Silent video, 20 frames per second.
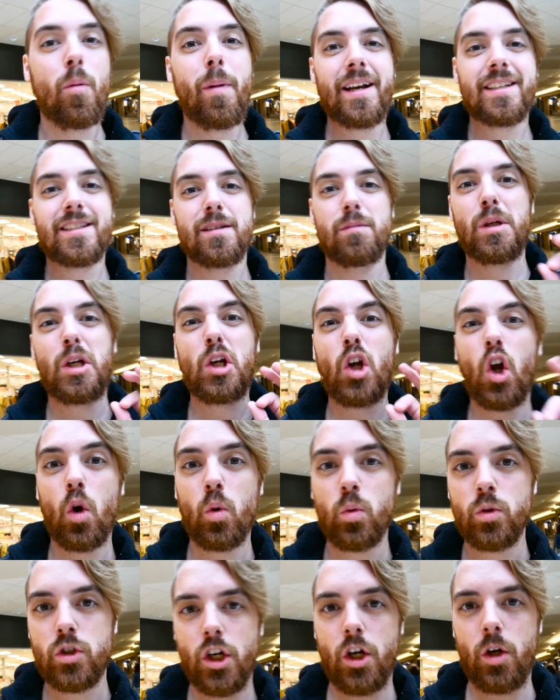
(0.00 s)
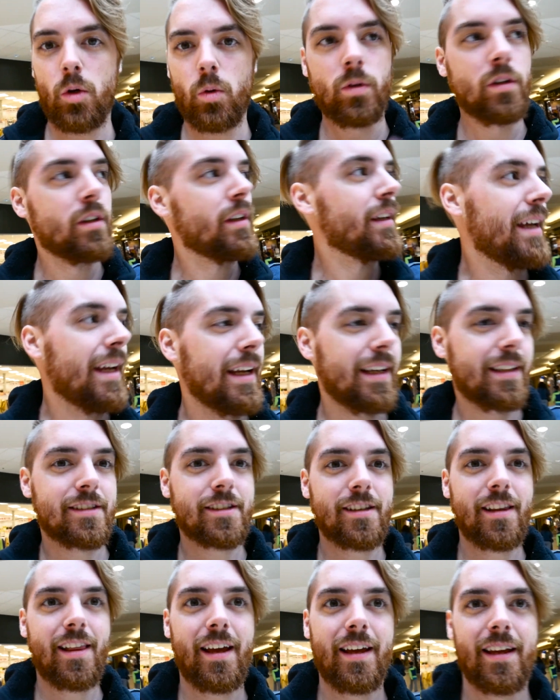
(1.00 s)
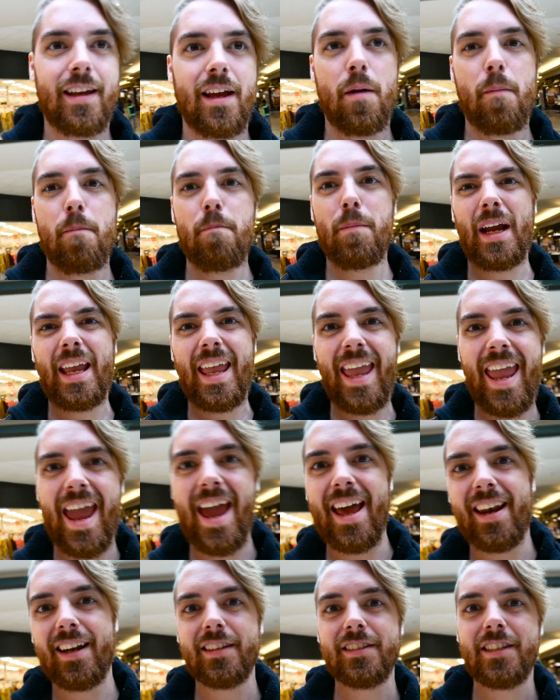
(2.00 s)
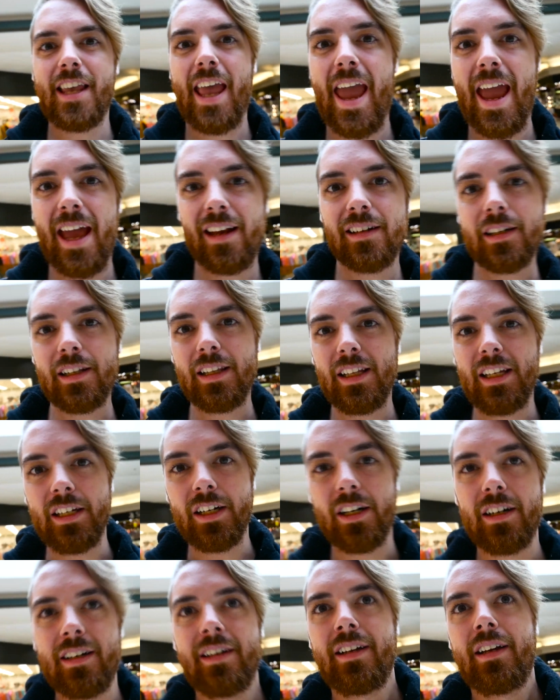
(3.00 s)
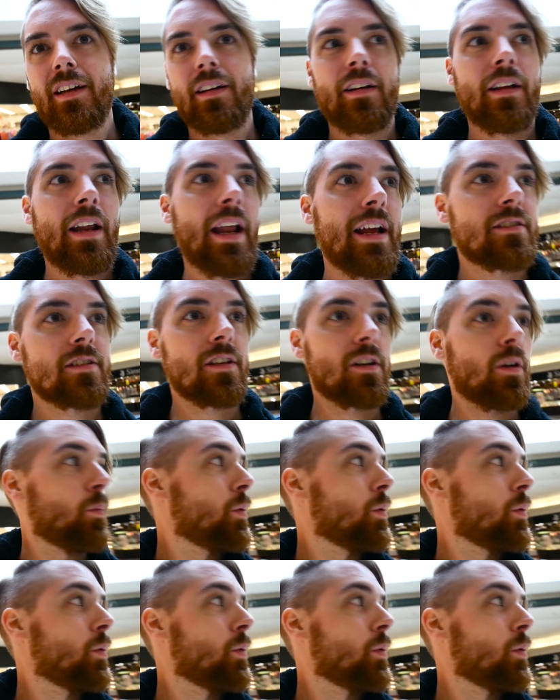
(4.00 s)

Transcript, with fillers: buy some Gojo. It's like mechanic's hand cleaner. It has little